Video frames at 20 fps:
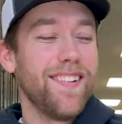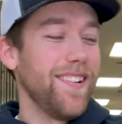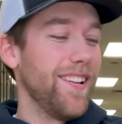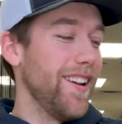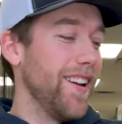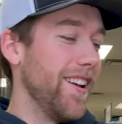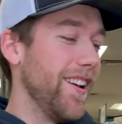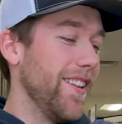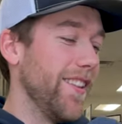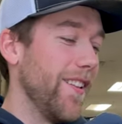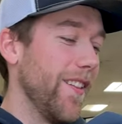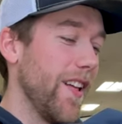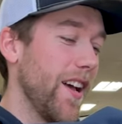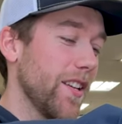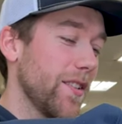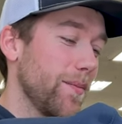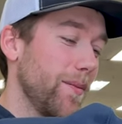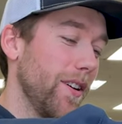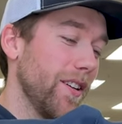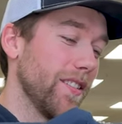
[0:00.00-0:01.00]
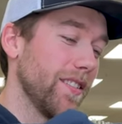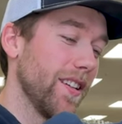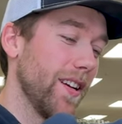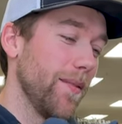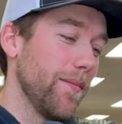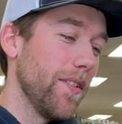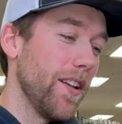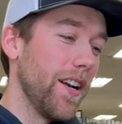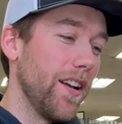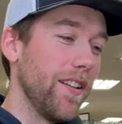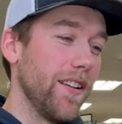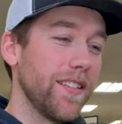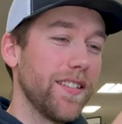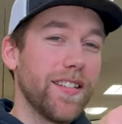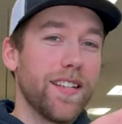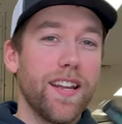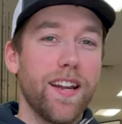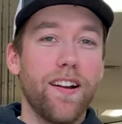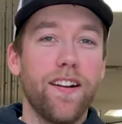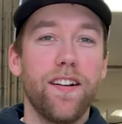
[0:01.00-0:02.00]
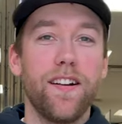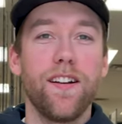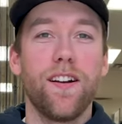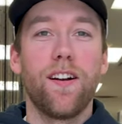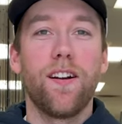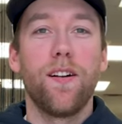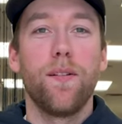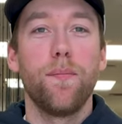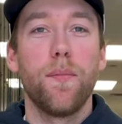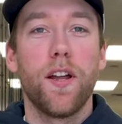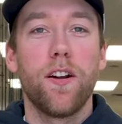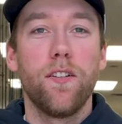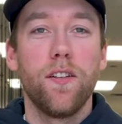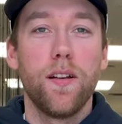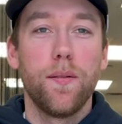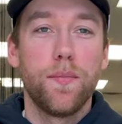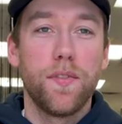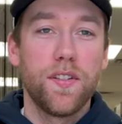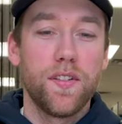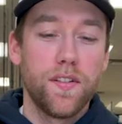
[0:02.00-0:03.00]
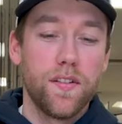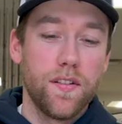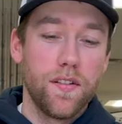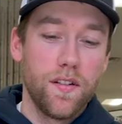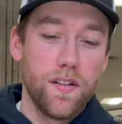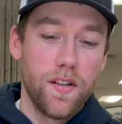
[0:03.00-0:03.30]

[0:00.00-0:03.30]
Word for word: And the last plug type that I like to carry are metal lips.